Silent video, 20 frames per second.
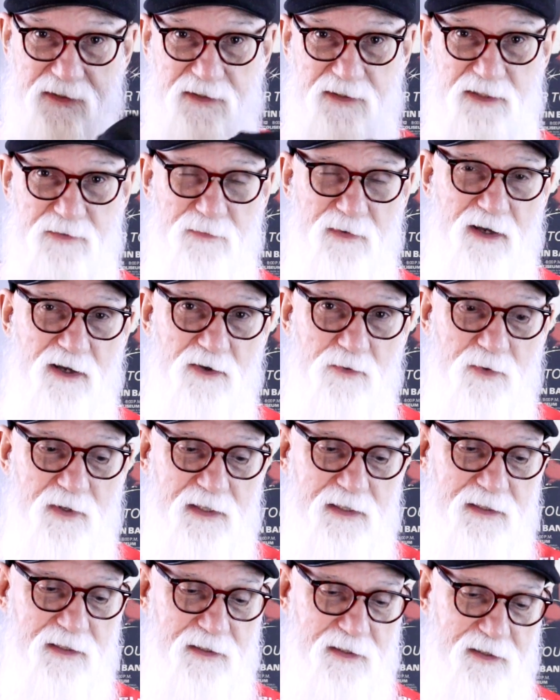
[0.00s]
the small
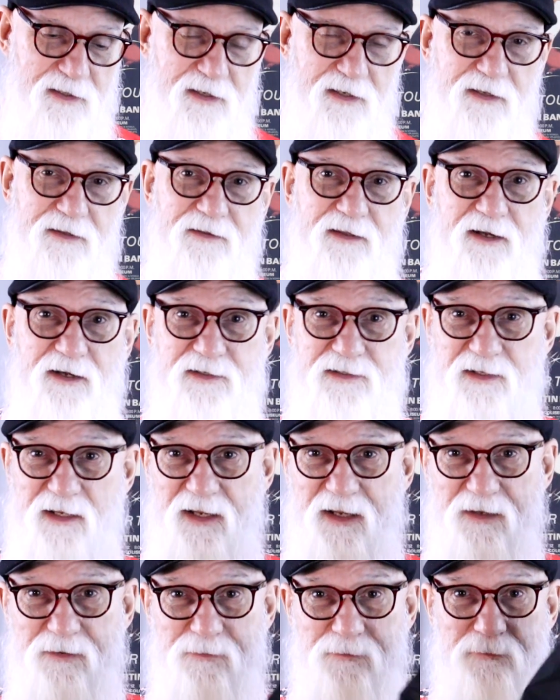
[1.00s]
one. There's
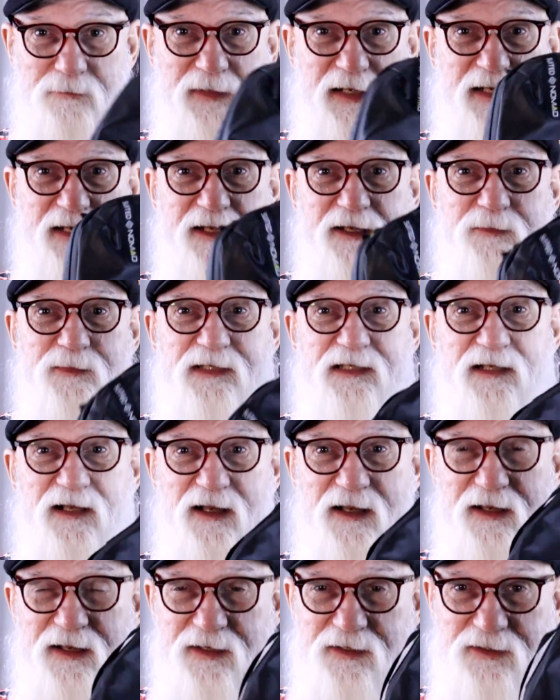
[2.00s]
a medium
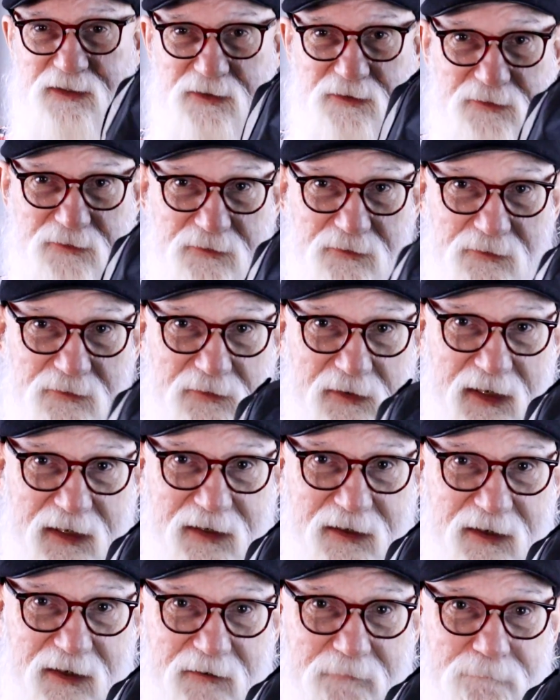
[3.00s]
size right
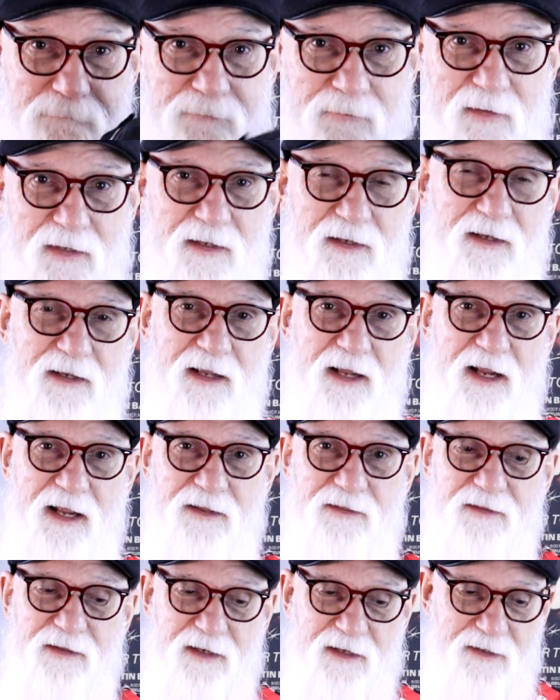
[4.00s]
here.
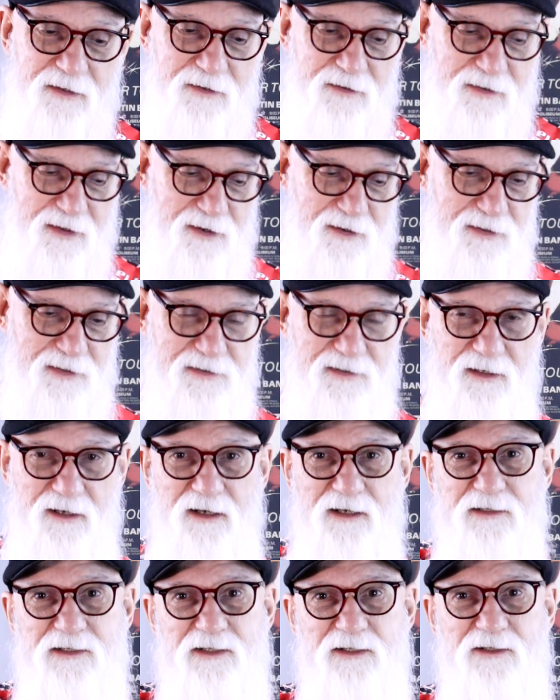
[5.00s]
And then there's
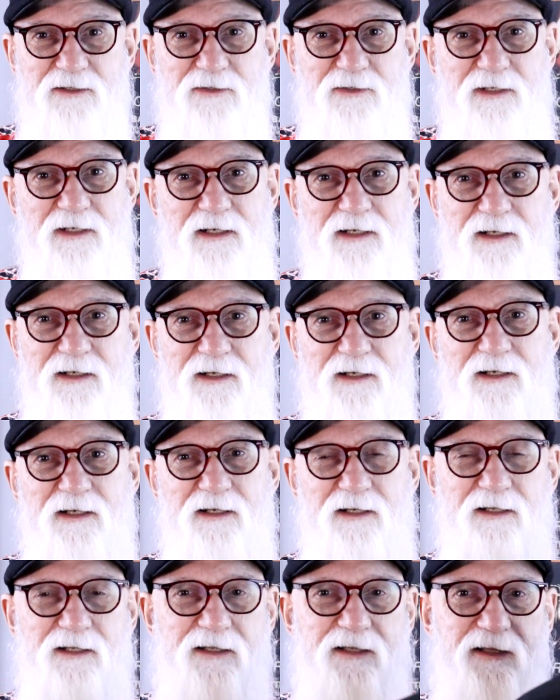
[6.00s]
also
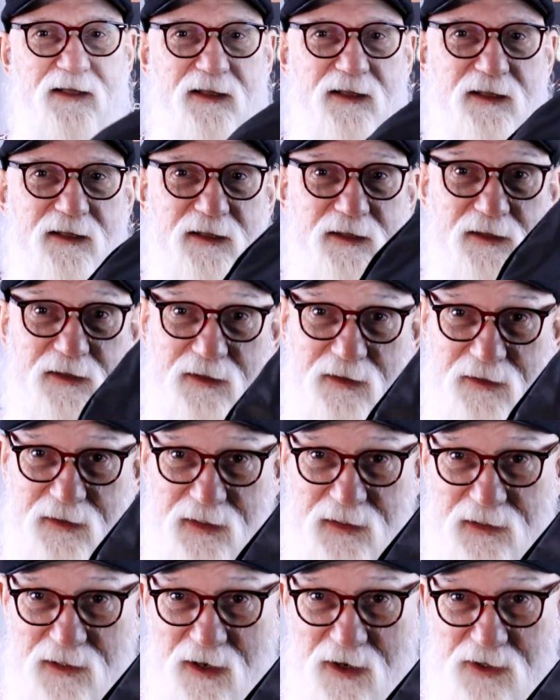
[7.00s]

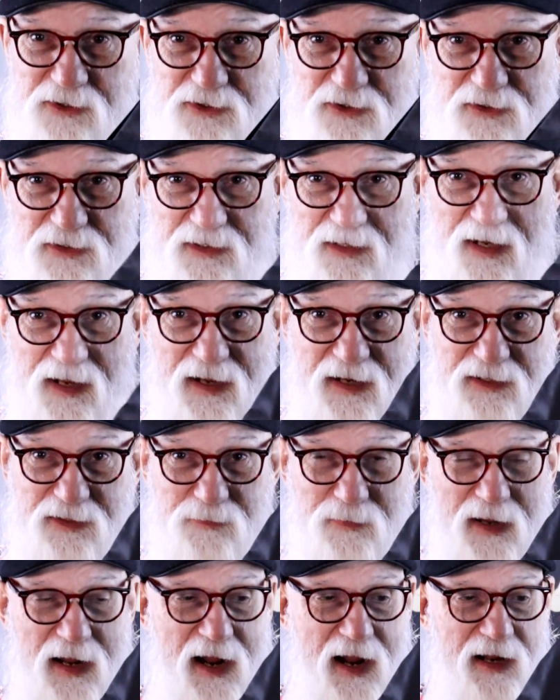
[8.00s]
the larger size
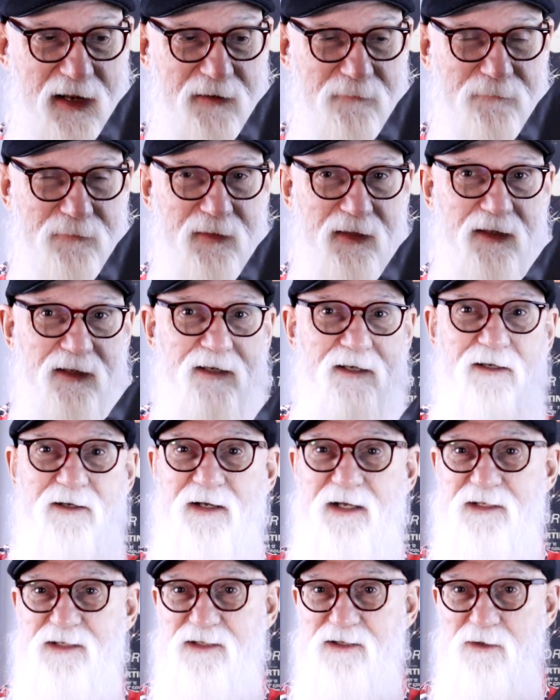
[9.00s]
bag.
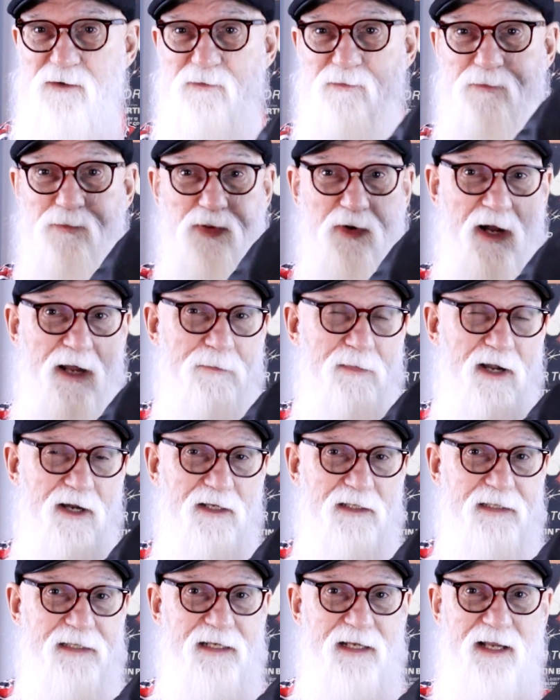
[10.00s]
All right, so
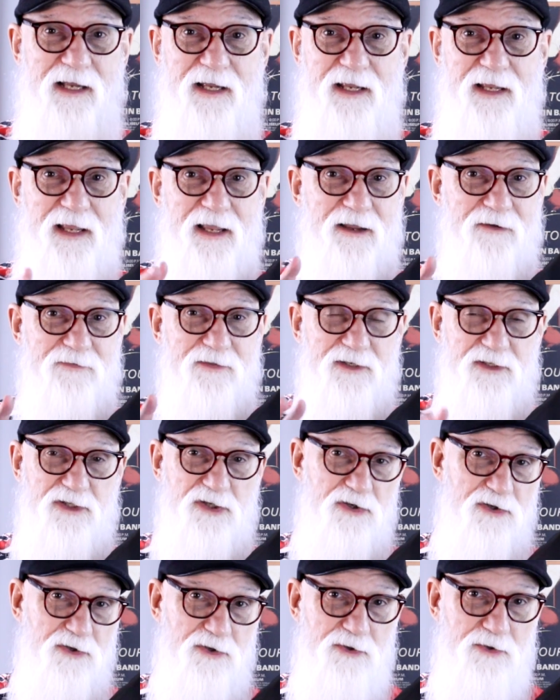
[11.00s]
primarily I have the
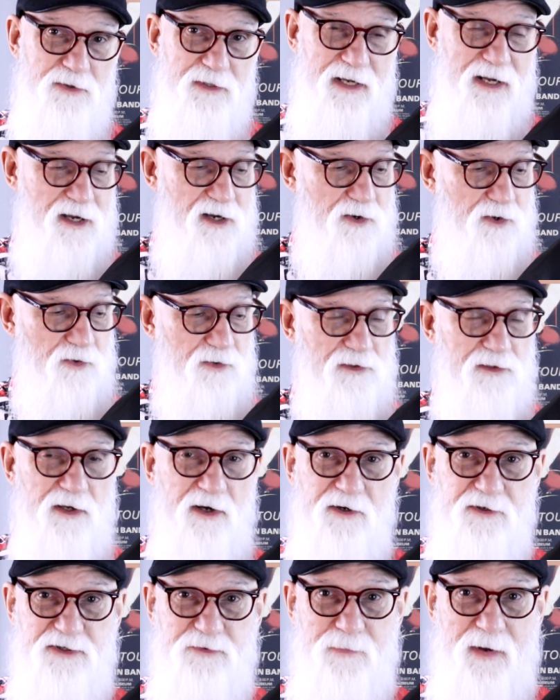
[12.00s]
2 now
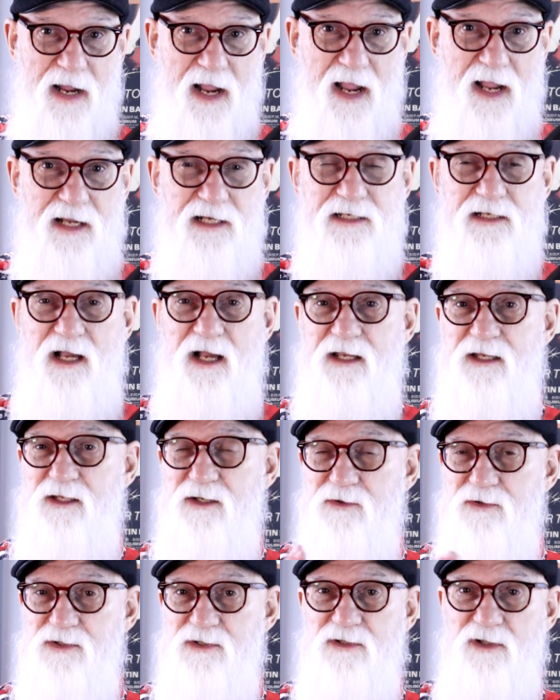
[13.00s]
large bags. I
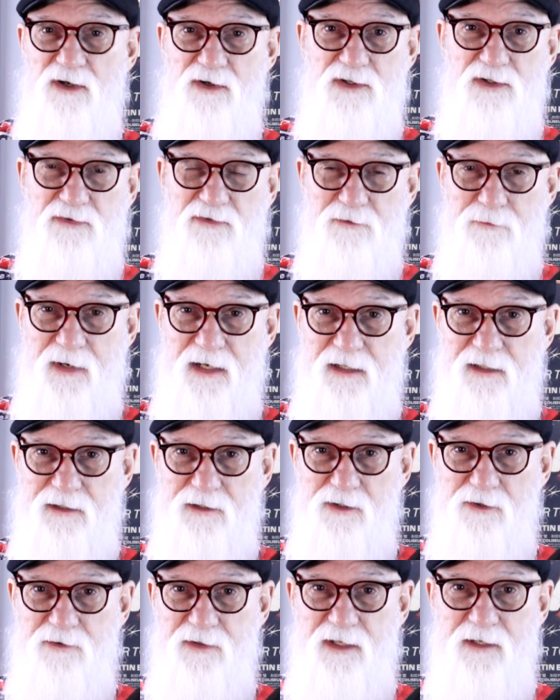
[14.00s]
use those for my
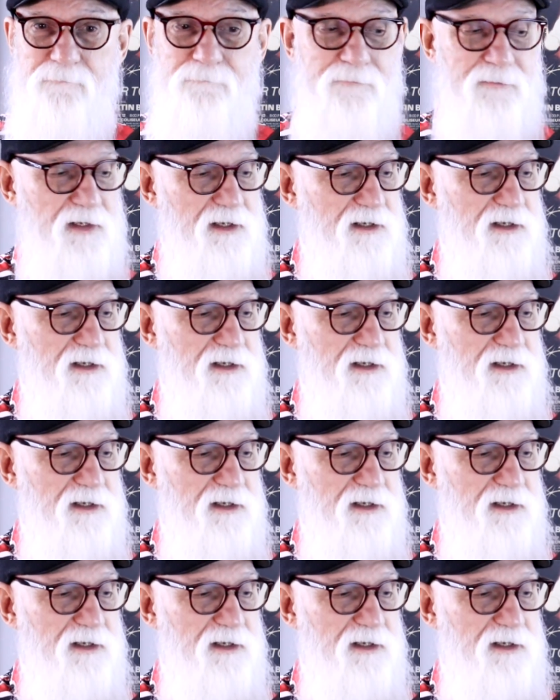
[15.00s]
clothing.